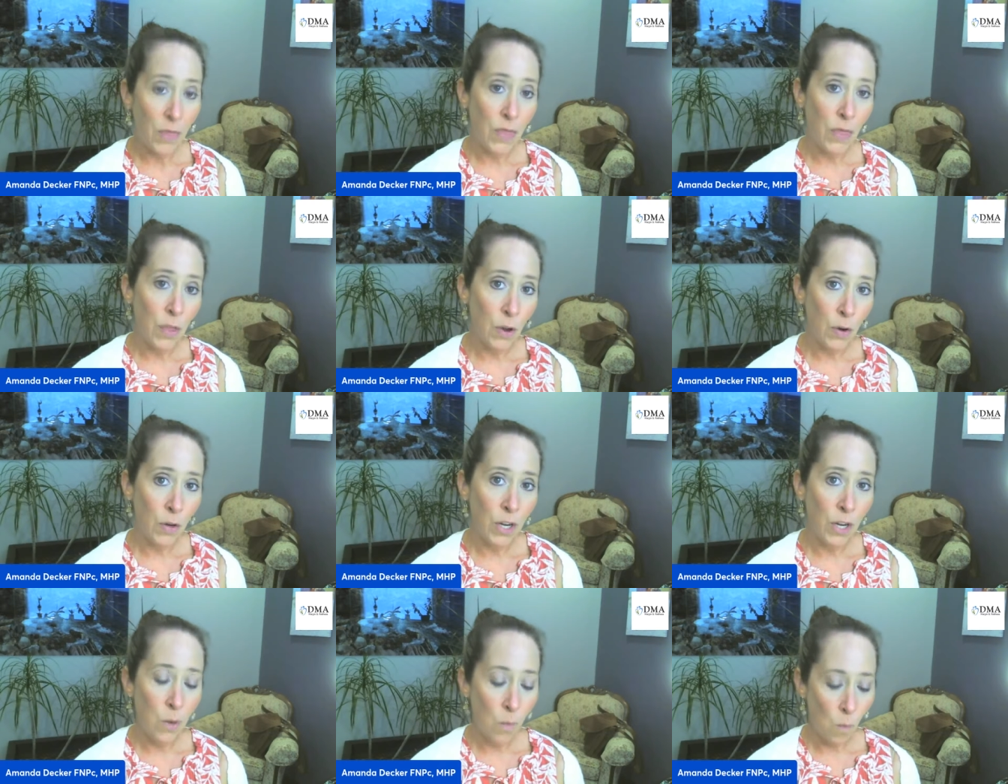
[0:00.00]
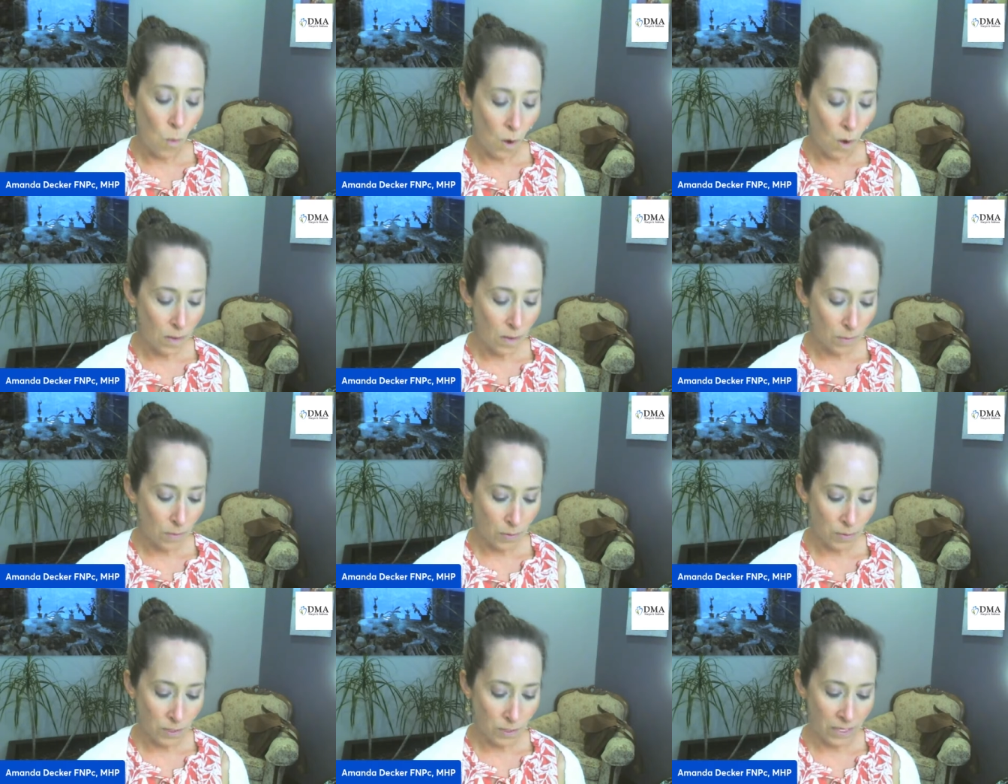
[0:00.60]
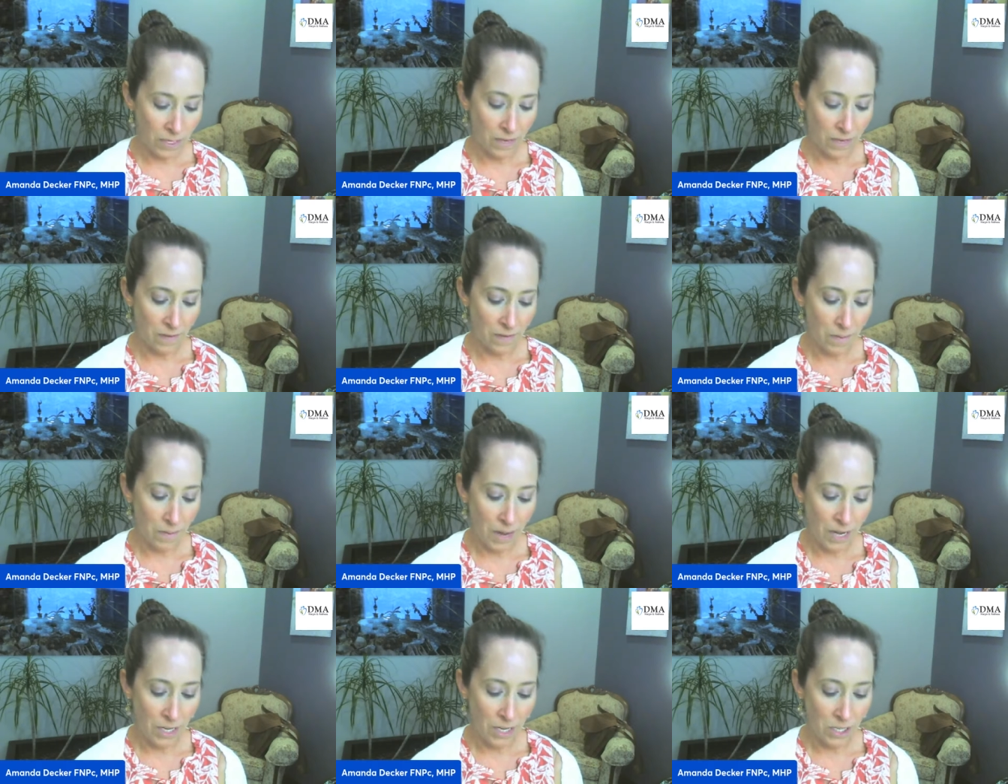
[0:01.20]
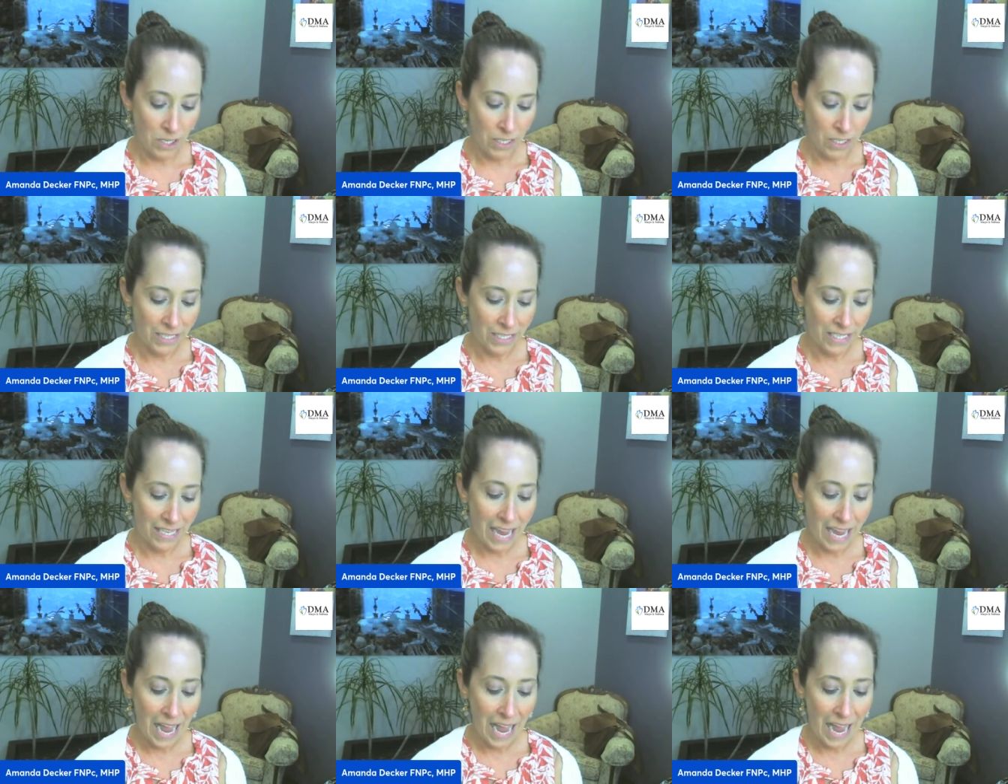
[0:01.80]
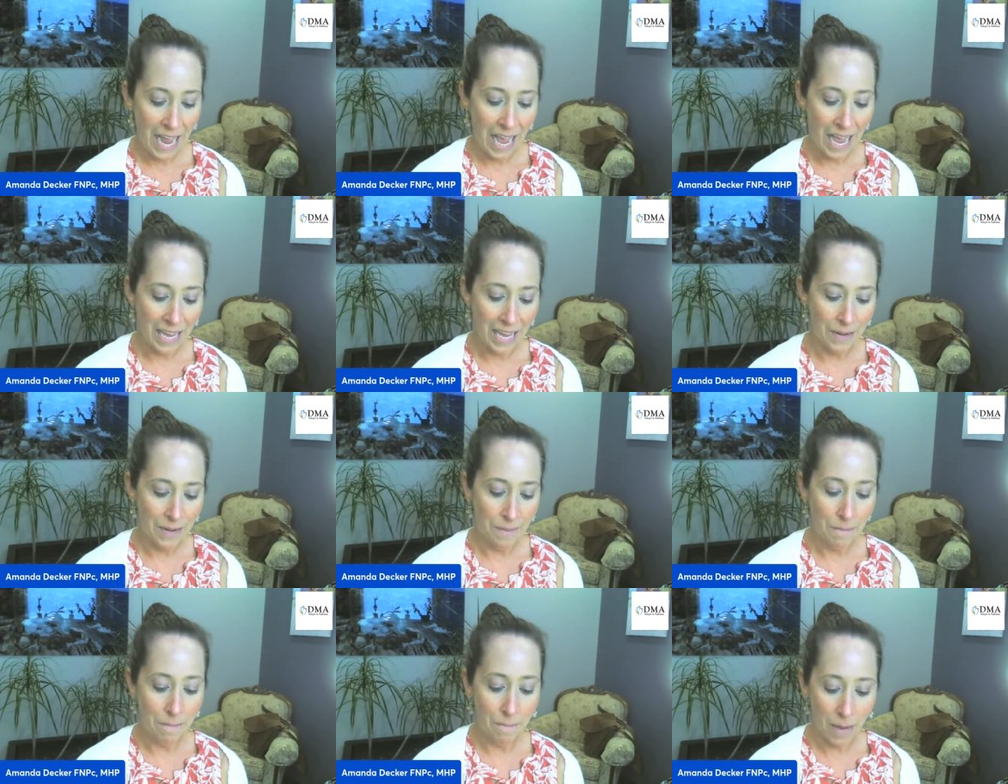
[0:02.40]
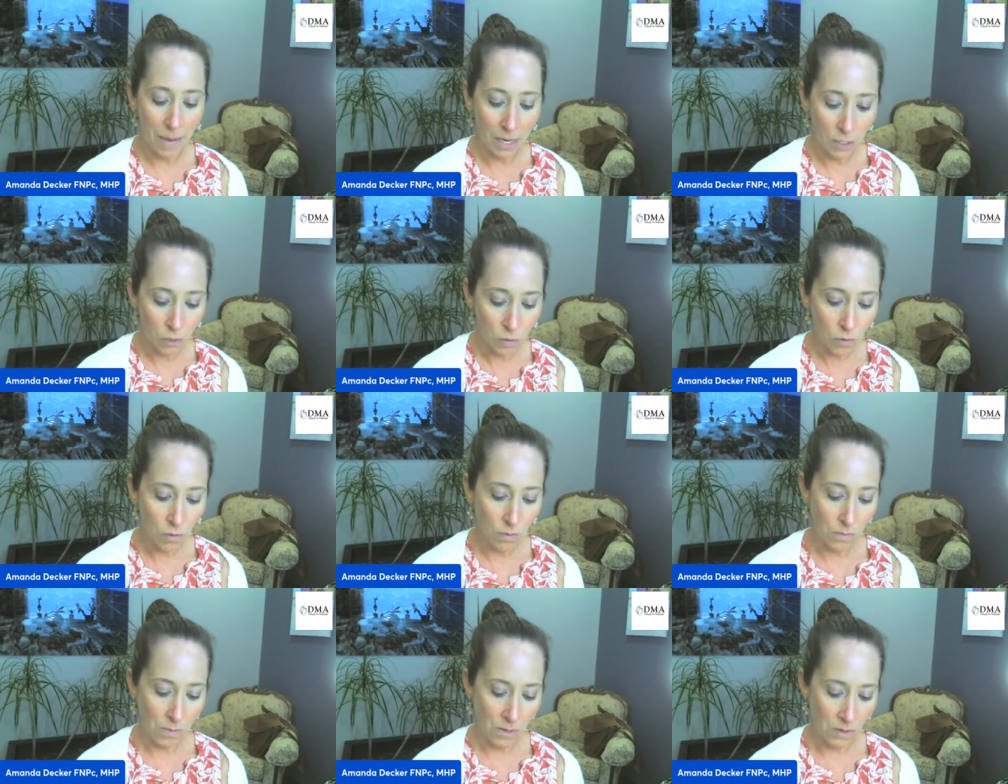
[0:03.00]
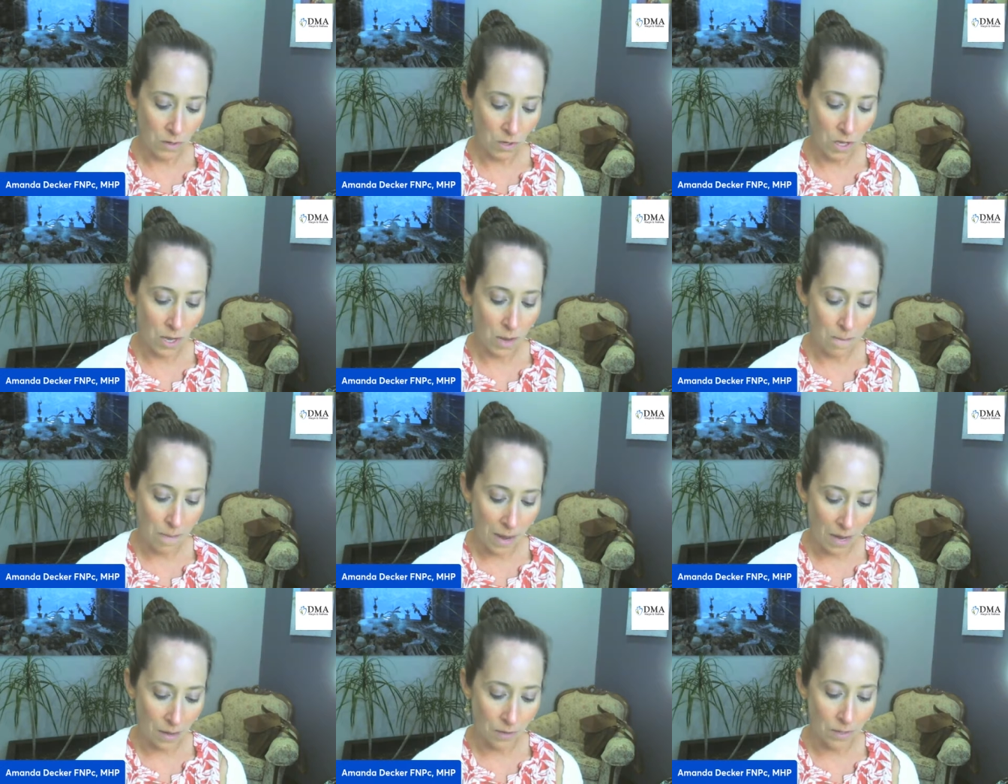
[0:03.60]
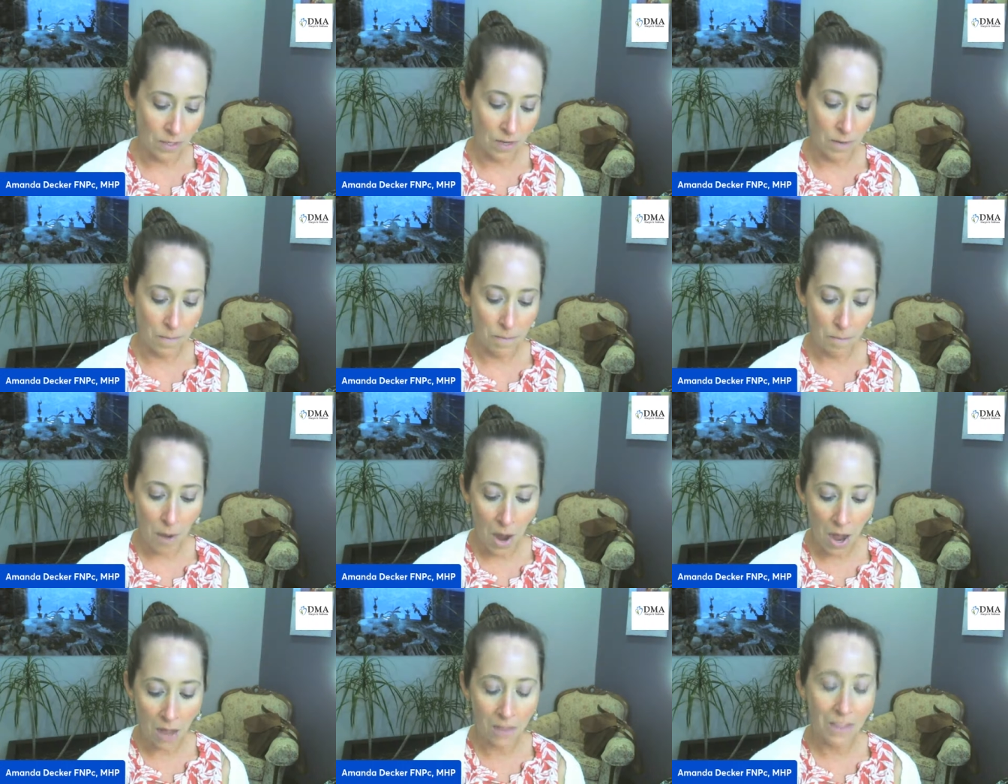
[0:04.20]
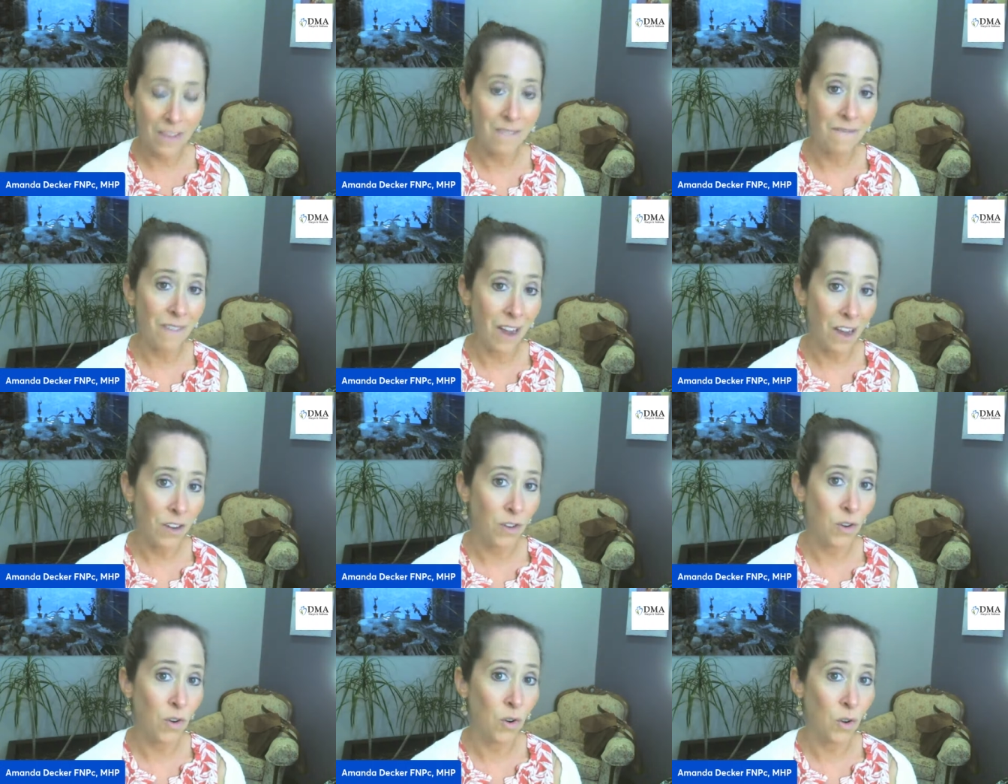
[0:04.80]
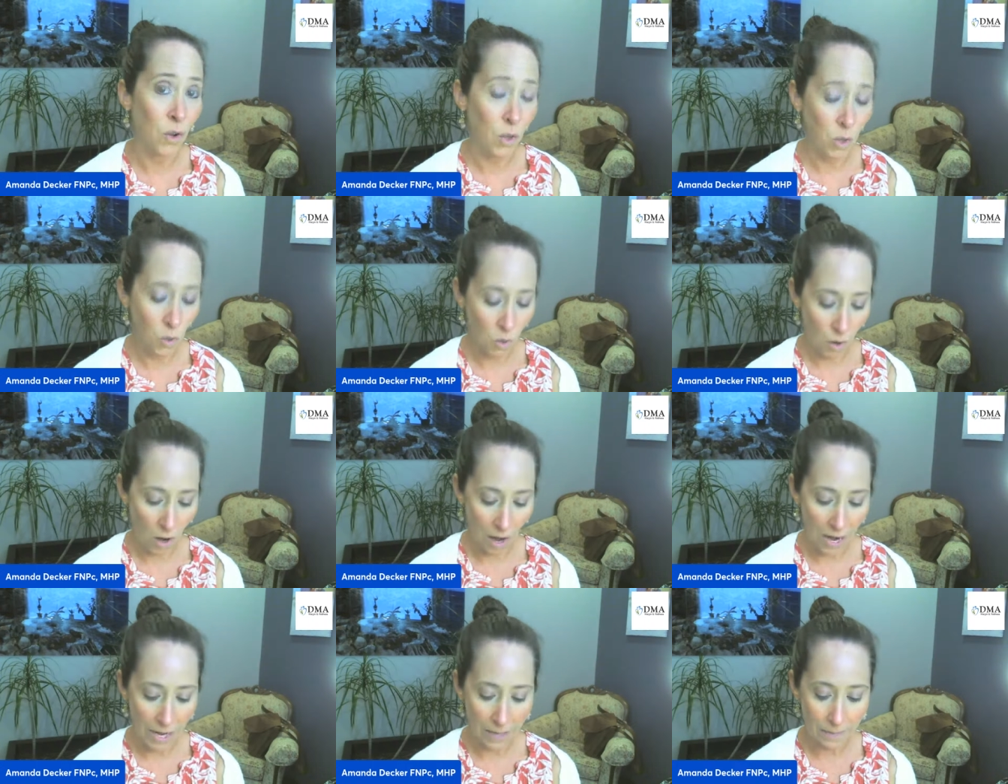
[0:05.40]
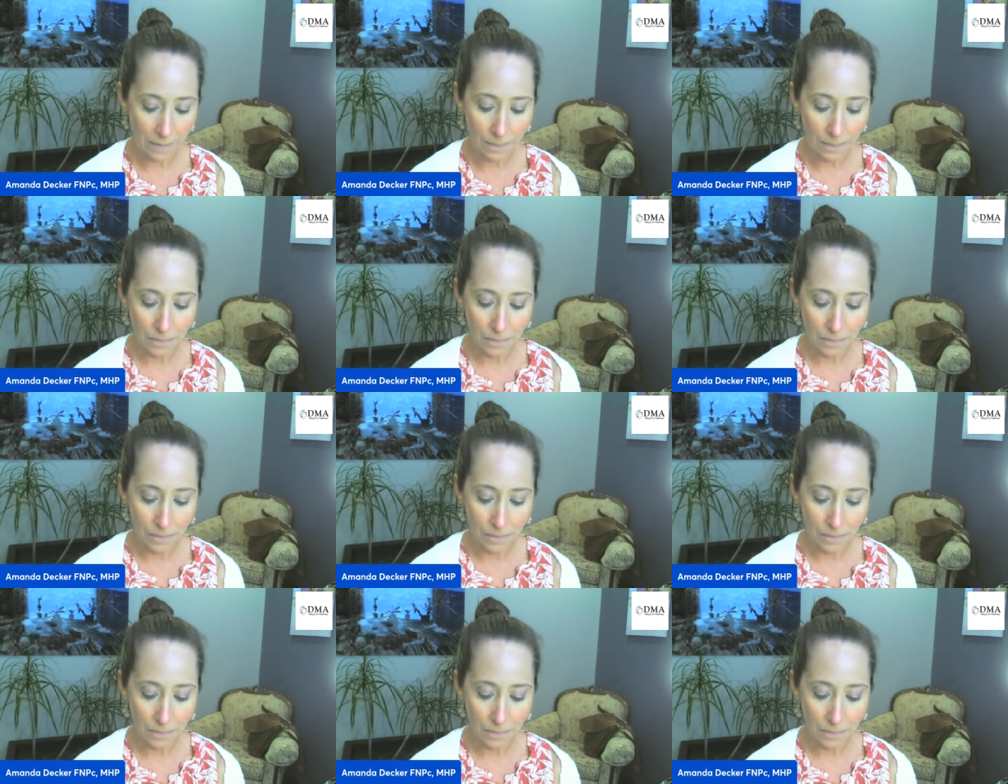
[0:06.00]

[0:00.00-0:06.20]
31% of the patients had measurable amounts of polyvinyl chloride.